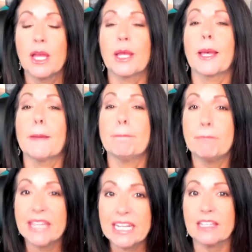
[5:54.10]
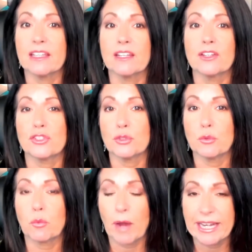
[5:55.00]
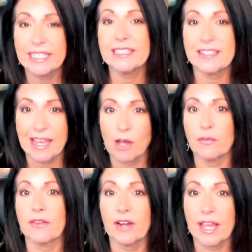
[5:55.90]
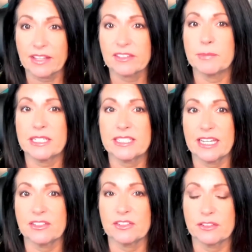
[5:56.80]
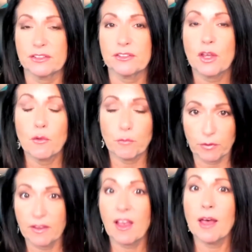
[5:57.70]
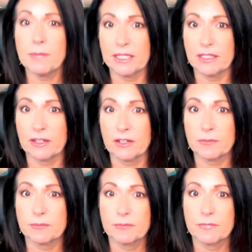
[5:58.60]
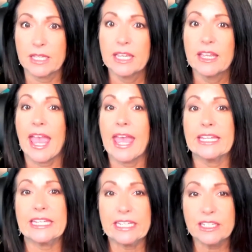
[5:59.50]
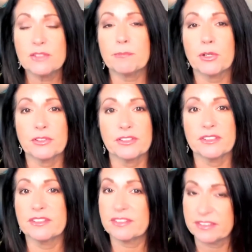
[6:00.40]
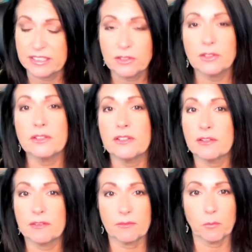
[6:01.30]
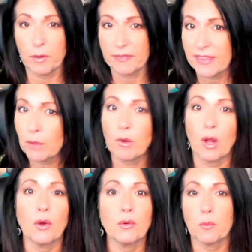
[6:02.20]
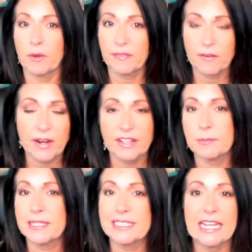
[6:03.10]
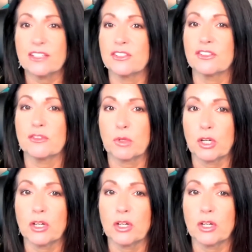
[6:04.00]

committed to writing down their expectations for the coming year. And each person sealed what they wrote, what their expectations were